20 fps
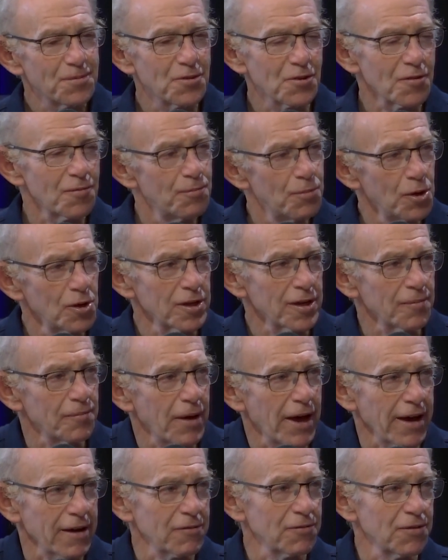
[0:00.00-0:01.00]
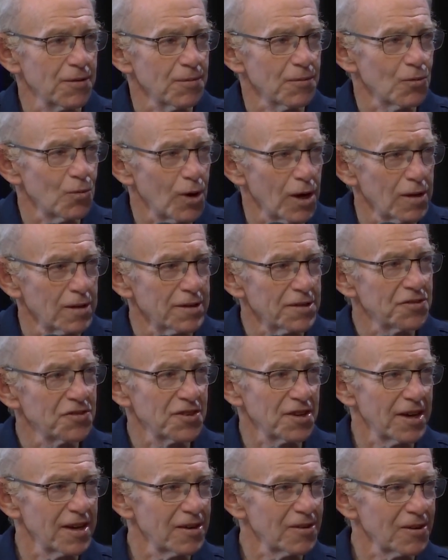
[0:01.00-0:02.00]
sort of pulling back from the wellness
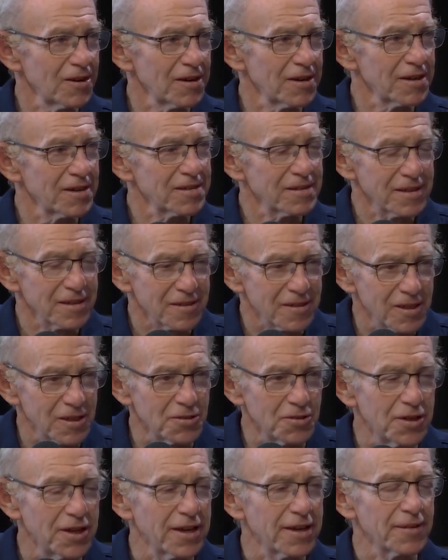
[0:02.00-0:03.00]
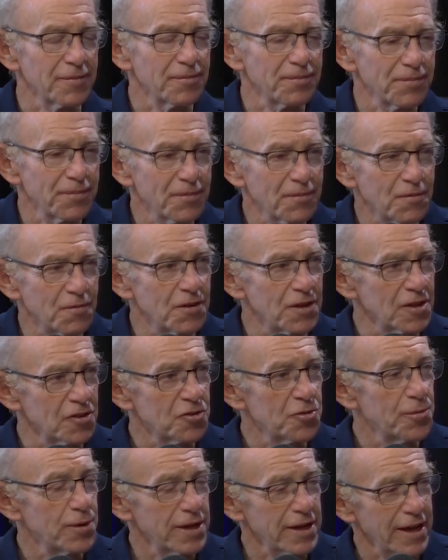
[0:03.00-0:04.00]
center and including
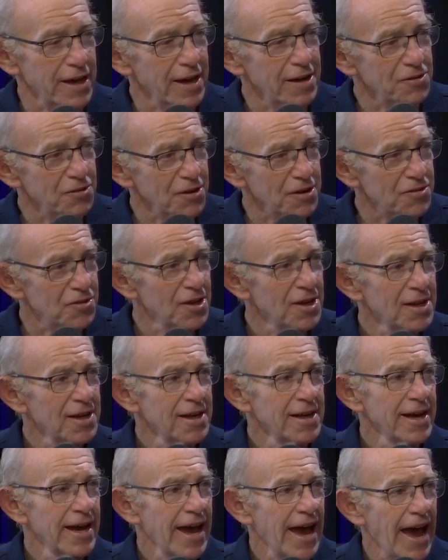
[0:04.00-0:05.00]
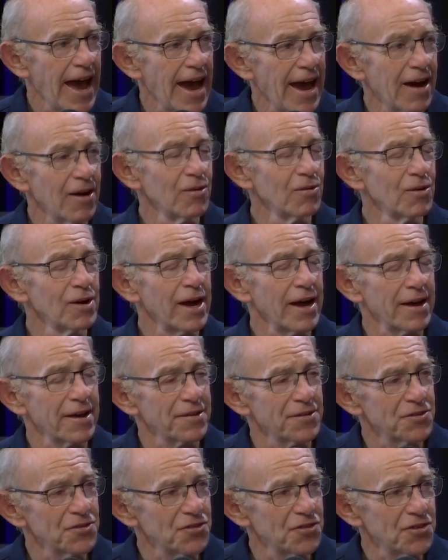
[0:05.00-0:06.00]
Village Pediatrics, how
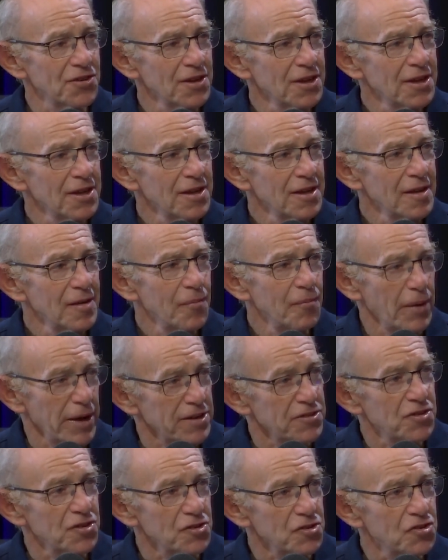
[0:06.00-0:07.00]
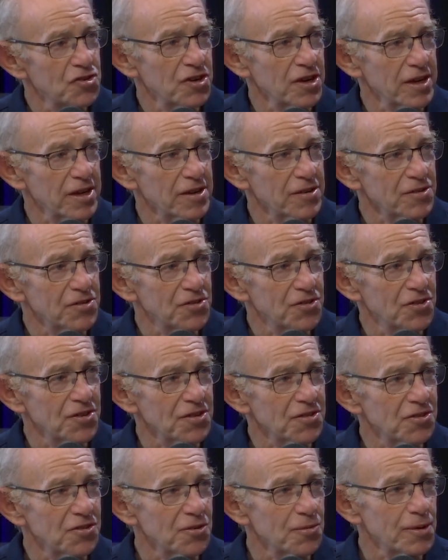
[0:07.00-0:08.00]
has medicine changed
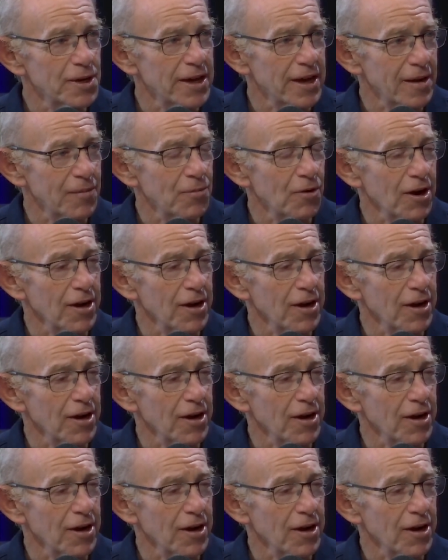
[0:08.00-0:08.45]
since you began